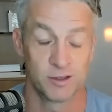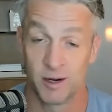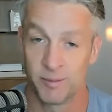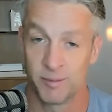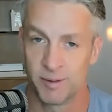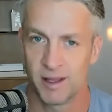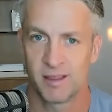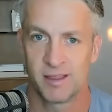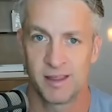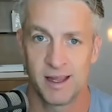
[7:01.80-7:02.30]
going to
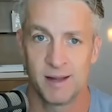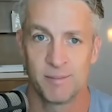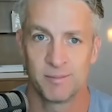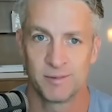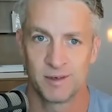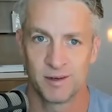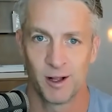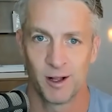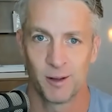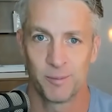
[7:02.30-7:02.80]
be a theme
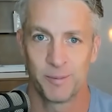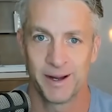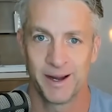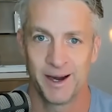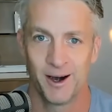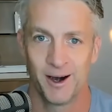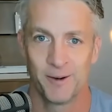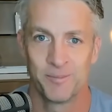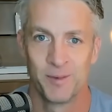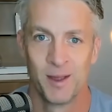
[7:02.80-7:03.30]
developing
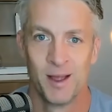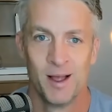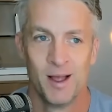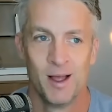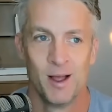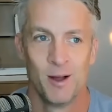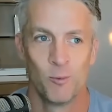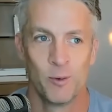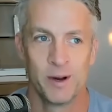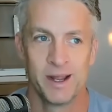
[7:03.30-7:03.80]
here
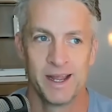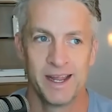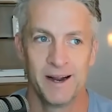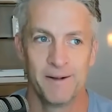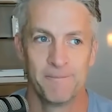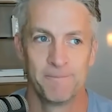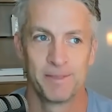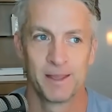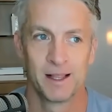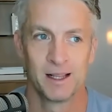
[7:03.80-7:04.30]

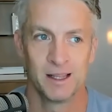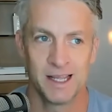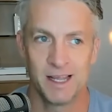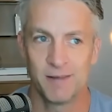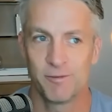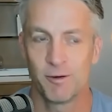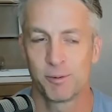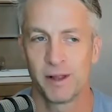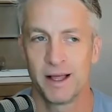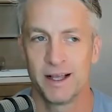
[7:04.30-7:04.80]
we
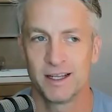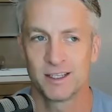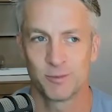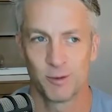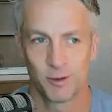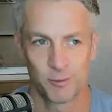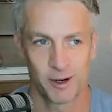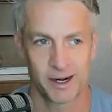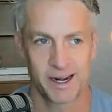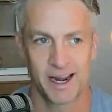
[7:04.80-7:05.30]
leave a place
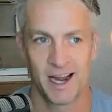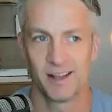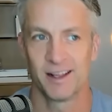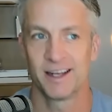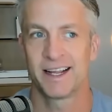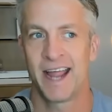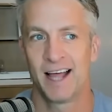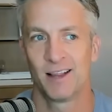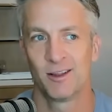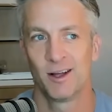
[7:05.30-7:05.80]
with Raquel
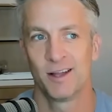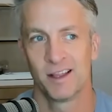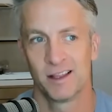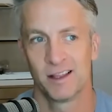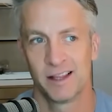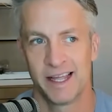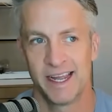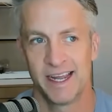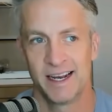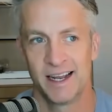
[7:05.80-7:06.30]
and Kayla in the
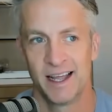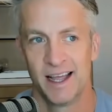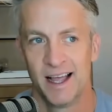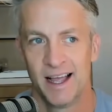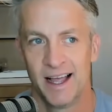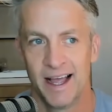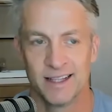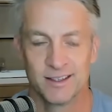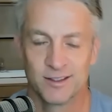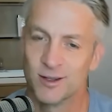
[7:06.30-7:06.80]
lead,
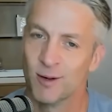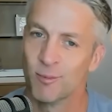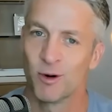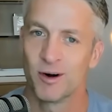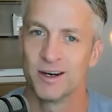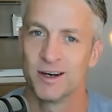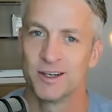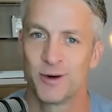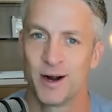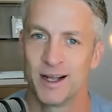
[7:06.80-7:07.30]
and
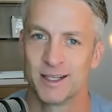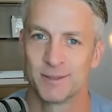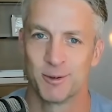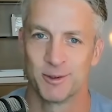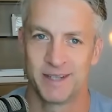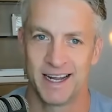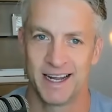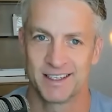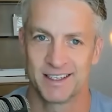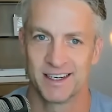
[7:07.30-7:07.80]
somewhere in
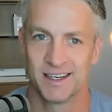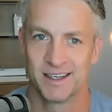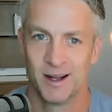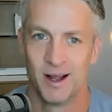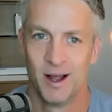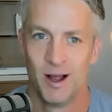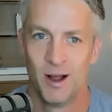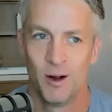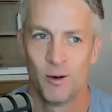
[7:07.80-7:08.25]
transportation,